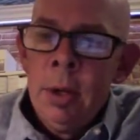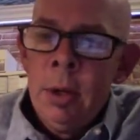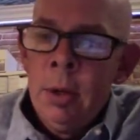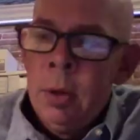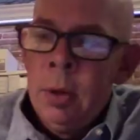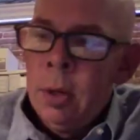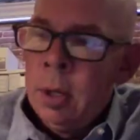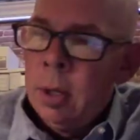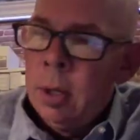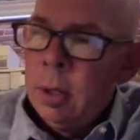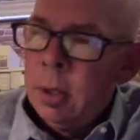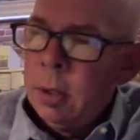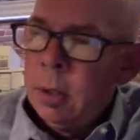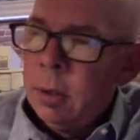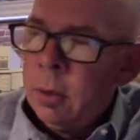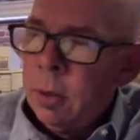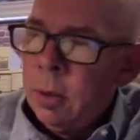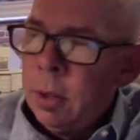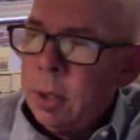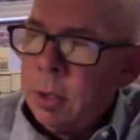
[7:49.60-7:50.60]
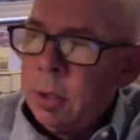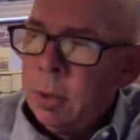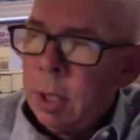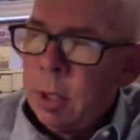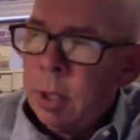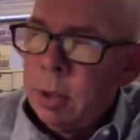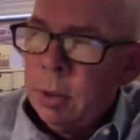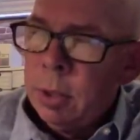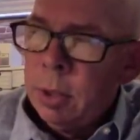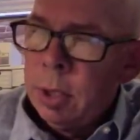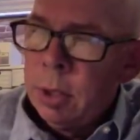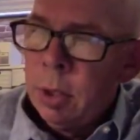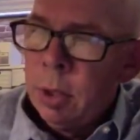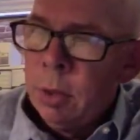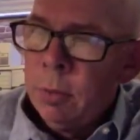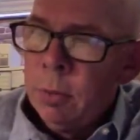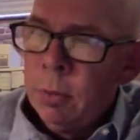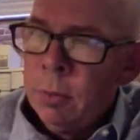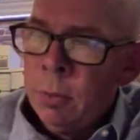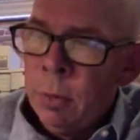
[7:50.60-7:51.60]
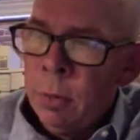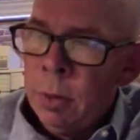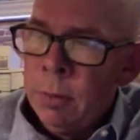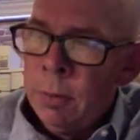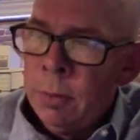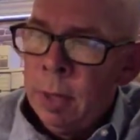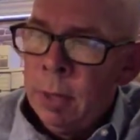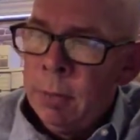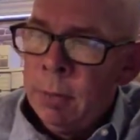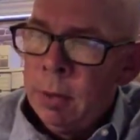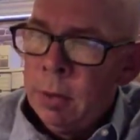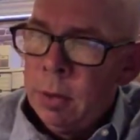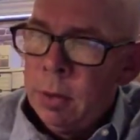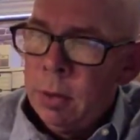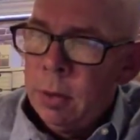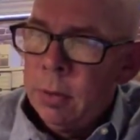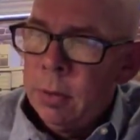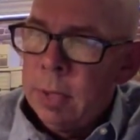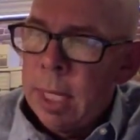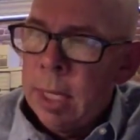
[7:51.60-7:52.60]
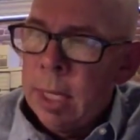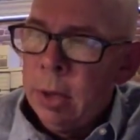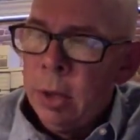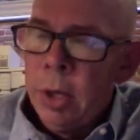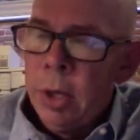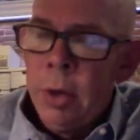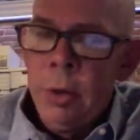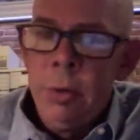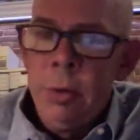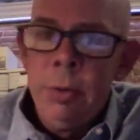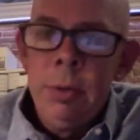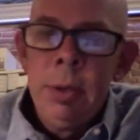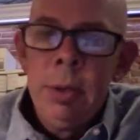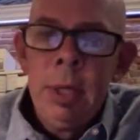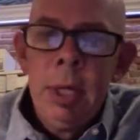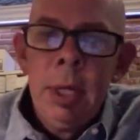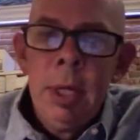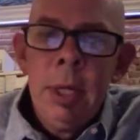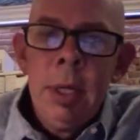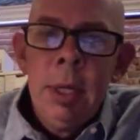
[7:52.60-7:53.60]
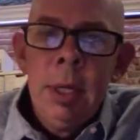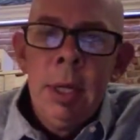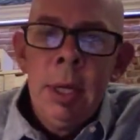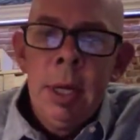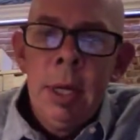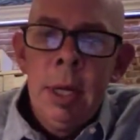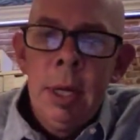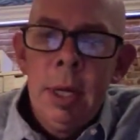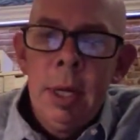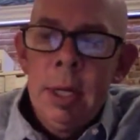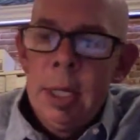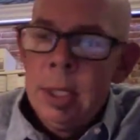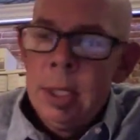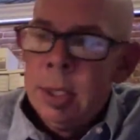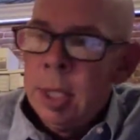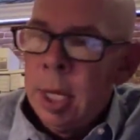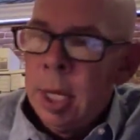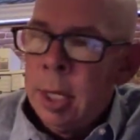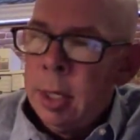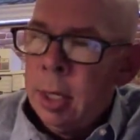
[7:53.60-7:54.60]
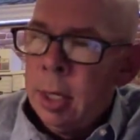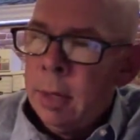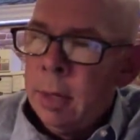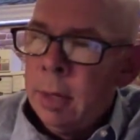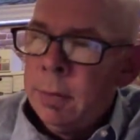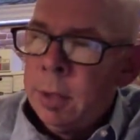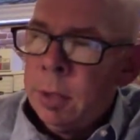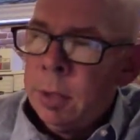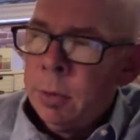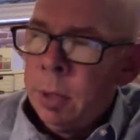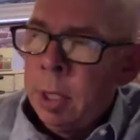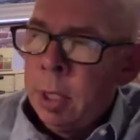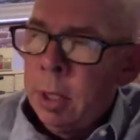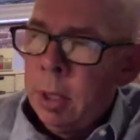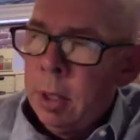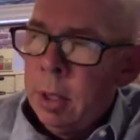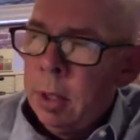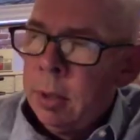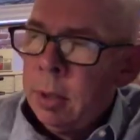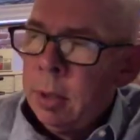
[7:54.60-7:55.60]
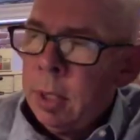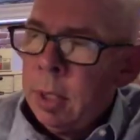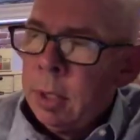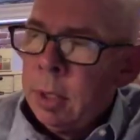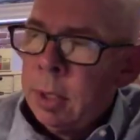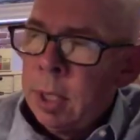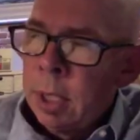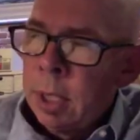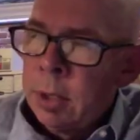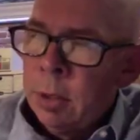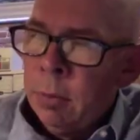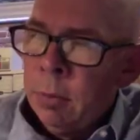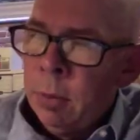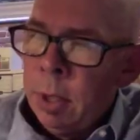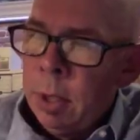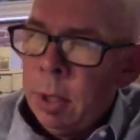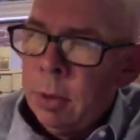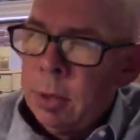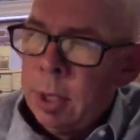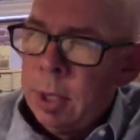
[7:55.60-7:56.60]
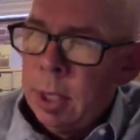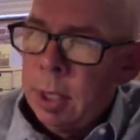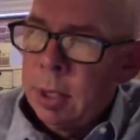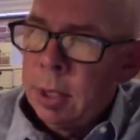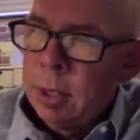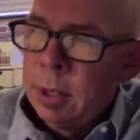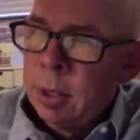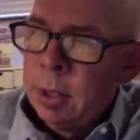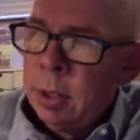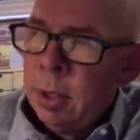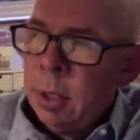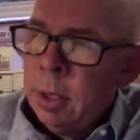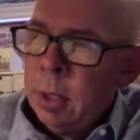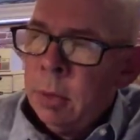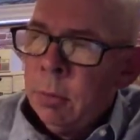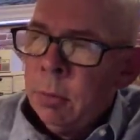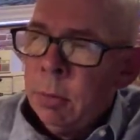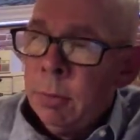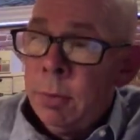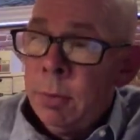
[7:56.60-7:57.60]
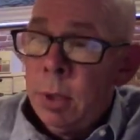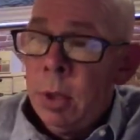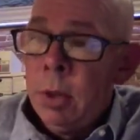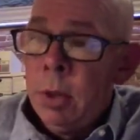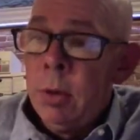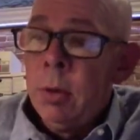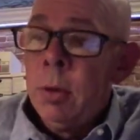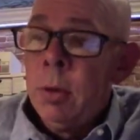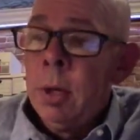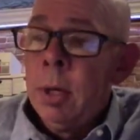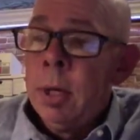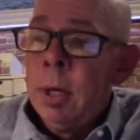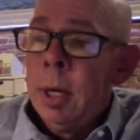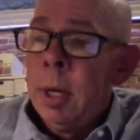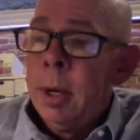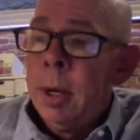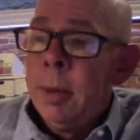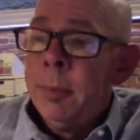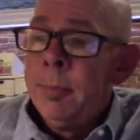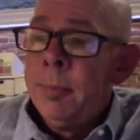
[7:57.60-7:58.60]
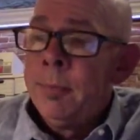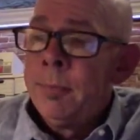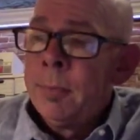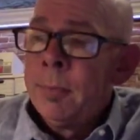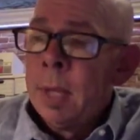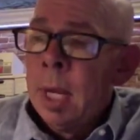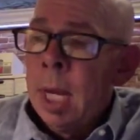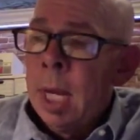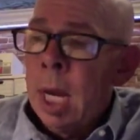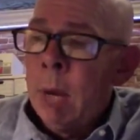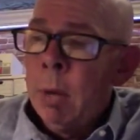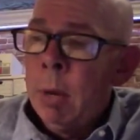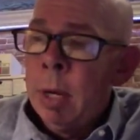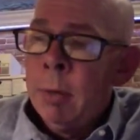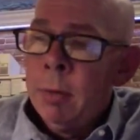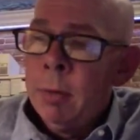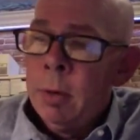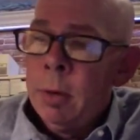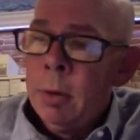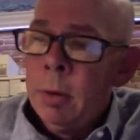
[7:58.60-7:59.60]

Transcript: or a structure is over 45 years old, that alone is not enough to trigger Section 106 review. However,